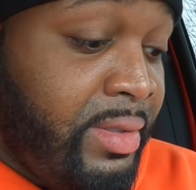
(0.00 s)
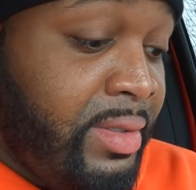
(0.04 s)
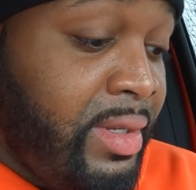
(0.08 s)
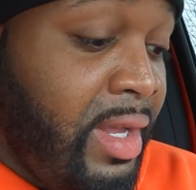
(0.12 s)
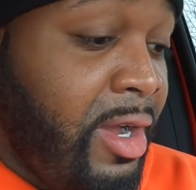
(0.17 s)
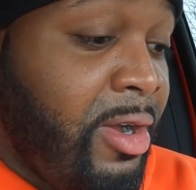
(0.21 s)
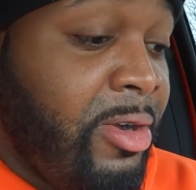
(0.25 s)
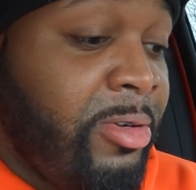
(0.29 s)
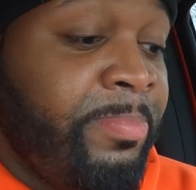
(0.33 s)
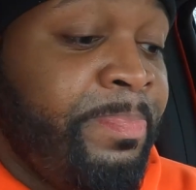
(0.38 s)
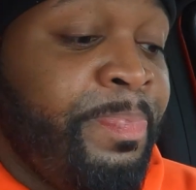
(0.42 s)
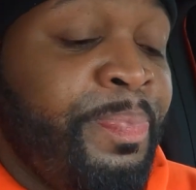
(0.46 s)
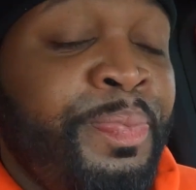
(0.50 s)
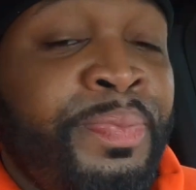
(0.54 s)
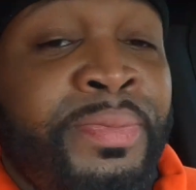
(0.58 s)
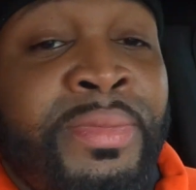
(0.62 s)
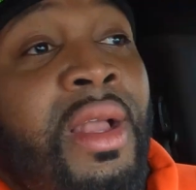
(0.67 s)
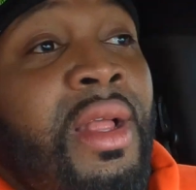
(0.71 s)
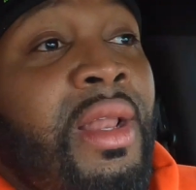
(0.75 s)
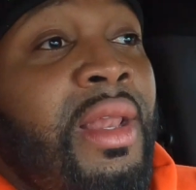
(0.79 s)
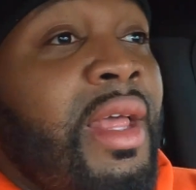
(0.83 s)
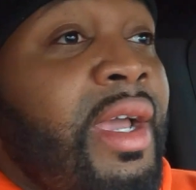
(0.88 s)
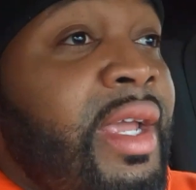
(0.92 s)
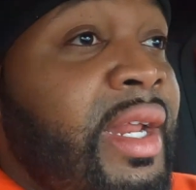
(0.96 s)
So
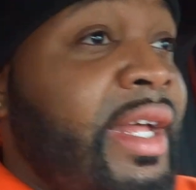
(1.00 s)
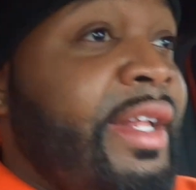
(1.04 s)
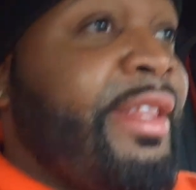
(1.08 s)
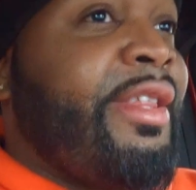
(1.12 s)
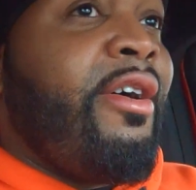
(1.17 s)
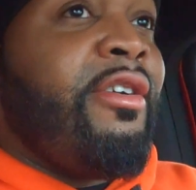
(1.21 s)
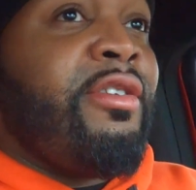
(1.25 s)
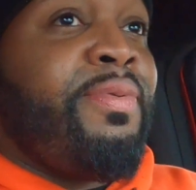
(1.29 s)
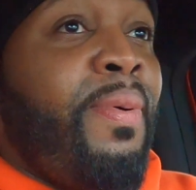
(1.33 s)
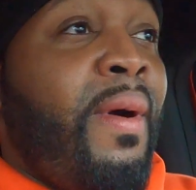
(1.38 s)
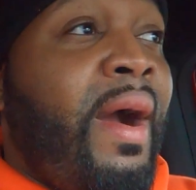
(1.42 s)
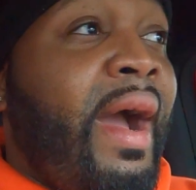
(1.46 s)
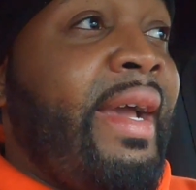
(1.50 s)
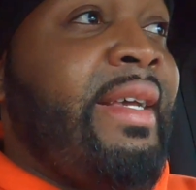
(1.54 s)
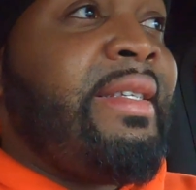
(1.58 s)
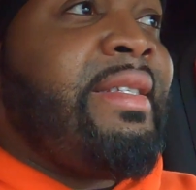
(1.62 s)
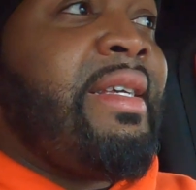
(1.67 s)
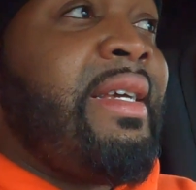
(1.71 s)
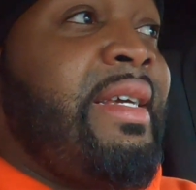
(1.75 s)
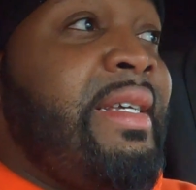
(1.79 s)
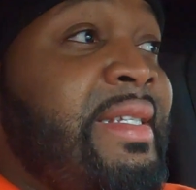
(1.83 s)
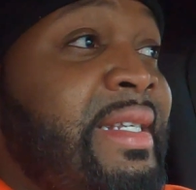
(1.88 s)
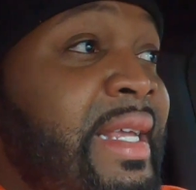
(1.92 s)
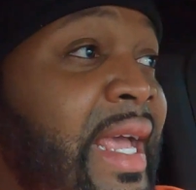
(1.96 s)
looking at those
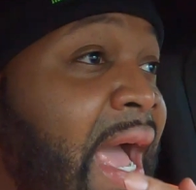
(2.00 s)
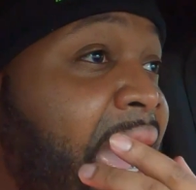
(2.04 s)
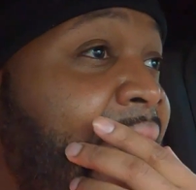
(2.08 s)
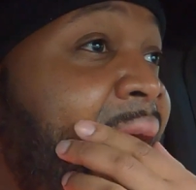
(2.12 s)
prices,